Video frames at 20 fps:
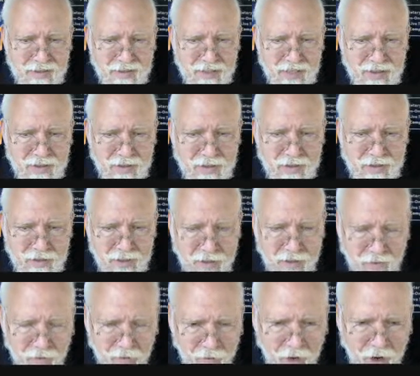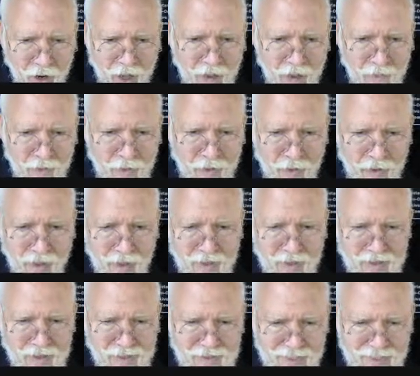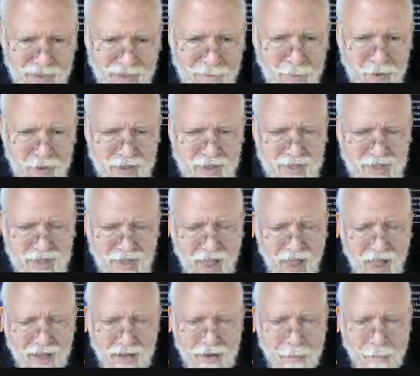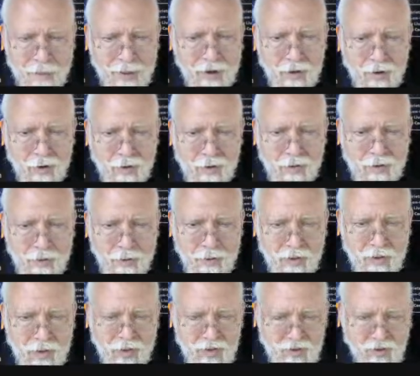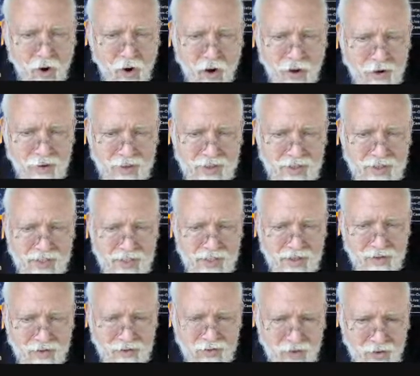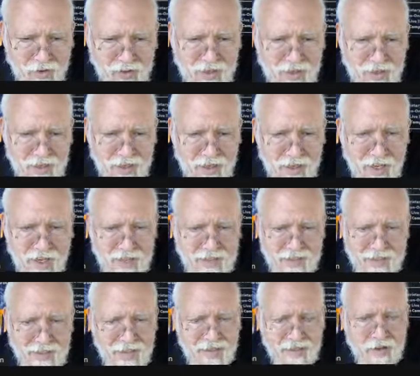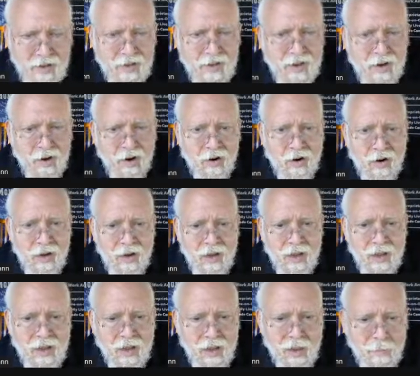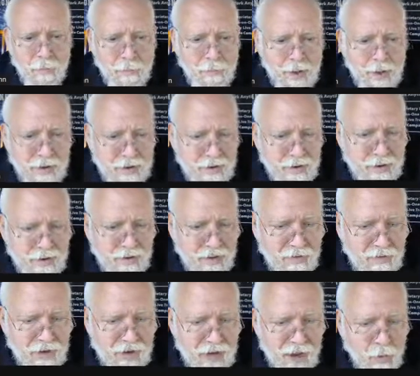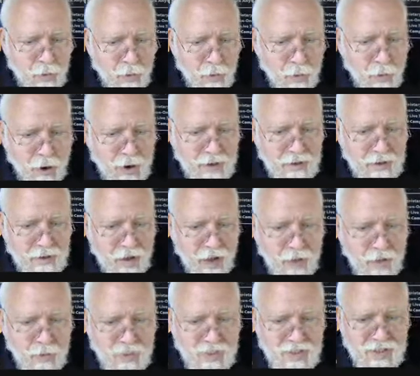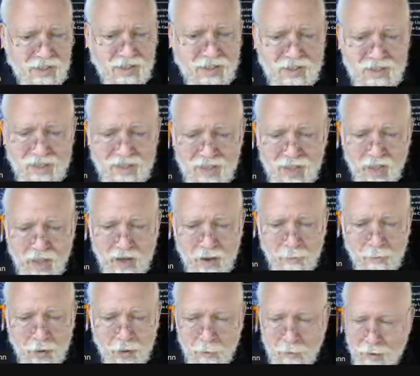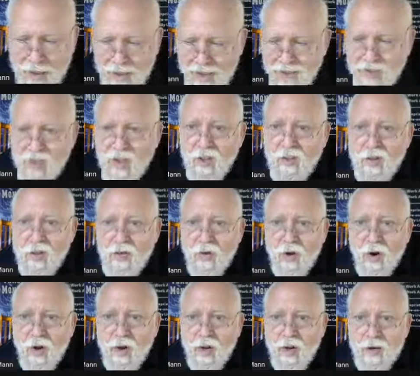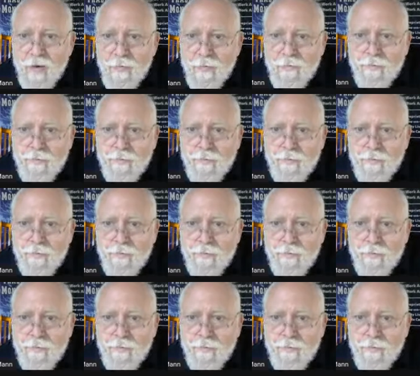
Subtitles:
The steeper this line, the better, the stronger the signal. So this is a nice signal here, but given that we're right on the resistance line, I'm going to pass on the trade.